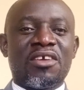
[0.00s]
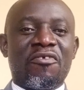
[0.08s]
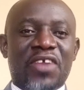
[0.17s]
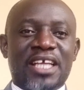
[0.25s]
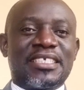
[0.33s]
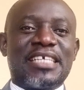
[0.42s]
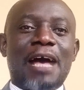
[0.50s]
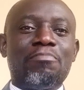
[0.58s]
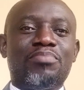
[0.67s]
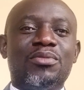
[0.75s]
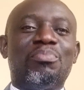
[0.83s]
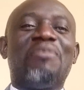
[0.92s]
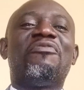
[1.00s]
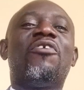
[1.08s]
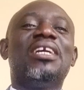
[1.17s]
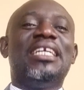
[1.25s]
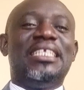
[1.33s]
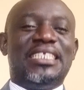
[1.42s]
For example,
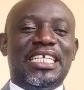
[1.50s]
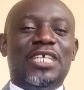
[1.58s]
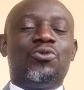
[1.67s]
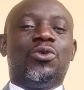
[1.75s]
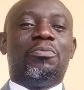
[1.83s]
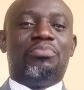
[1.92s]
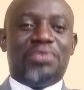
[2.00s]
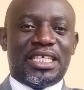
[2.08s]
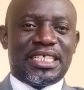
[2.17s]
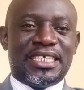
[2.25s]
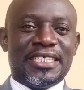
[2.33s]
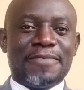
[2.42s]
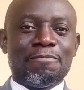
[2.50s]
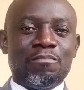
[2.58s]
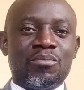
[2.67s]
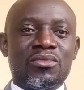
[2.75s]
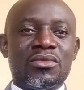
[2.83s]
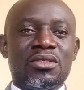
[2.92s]
before a day will break,
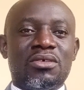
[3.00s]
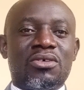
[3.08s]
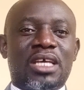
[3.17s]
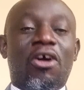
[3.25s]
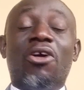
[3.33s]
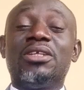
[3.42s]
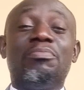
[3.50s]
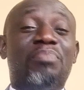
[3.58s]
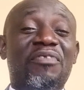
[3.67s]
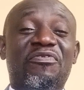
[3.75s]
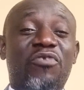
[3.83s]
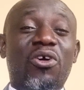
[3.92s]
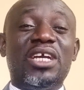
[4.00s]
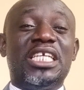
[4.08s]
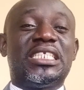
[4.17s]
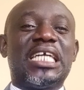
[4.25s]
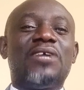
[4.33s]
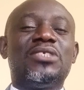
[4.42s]
okay, or before
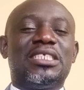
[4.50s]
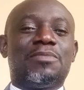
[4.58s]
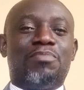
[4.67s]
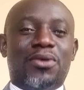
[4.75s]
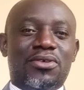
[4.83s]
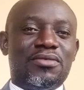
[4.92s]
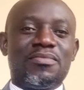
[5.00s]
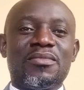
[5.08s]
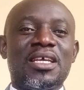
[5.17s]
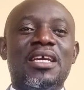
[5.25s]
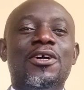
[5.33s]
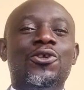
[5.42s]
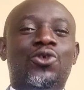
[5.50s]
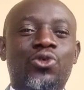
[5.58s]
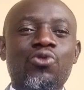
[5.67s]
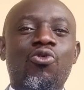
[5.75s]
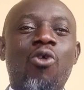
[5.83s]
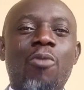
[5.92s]
a child is born,
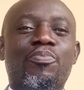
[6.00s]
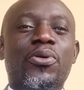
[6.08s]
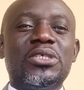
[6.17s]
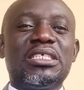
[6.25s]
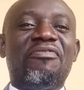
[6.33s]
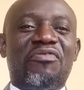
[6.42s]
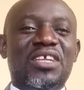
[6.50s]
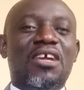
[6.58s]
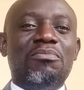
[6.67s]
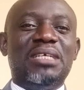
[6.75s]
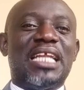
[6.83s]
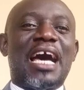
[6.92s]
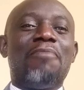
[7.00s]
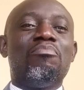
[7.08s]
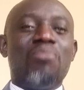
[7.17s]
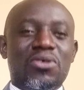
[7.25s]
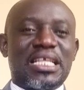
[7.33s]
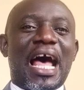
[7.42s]
two opposing phenomena
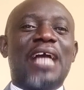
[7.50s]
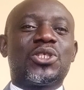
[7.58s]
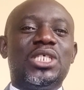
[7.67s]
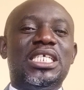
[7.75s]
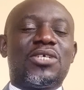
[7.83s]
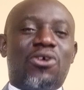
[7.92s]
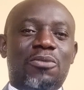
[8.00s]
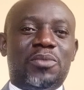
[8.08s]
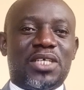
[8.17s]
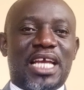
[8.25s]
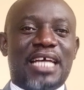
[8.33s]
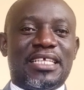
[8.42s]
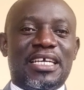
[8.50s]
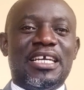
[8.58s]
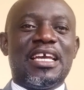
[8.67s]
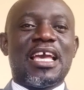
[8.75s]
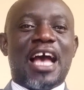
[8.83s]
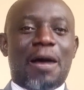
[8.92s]
must actually come together.
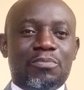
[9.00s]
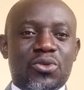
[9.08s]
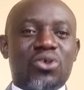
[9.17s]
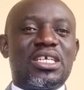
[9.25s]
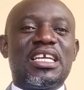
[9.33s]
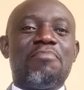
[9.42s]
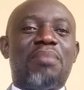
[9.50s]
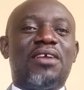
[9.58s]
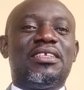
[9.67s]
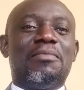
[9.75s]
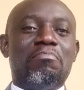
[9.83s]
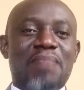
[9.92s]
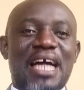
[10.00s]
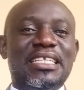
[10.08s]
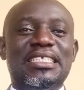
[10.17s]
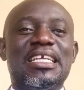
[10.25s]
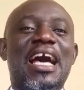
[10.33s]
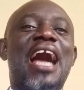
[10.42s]
I'm talking about the
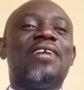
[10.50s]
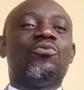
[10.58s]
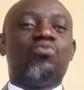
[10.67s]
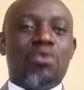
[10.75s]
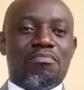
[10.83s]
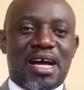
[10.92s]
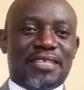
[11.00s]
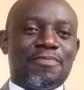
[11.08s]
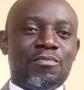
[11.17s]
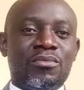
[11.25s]
man and woman.